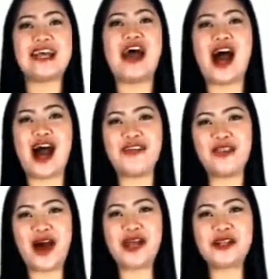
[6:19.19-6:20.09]
a
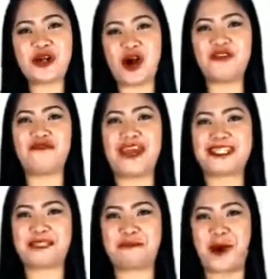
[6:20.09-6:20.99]
non-convex
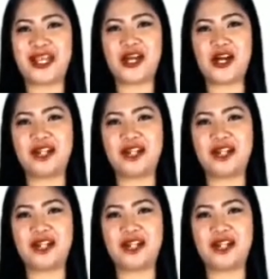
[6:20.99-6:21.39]
polygon.